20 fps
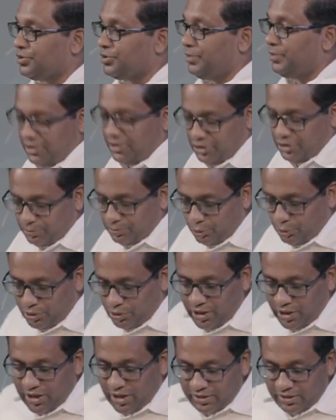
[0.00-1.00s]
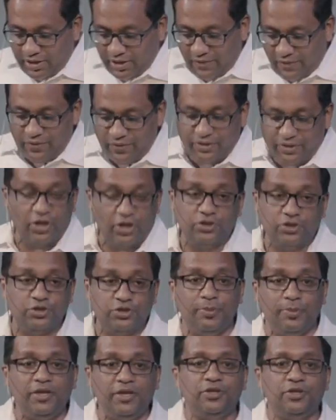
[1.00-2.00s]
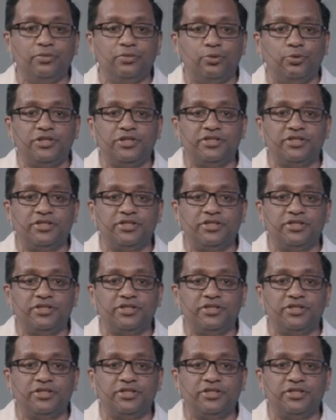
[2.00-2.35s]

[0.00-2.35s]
It ought to make you more sensitive to the needs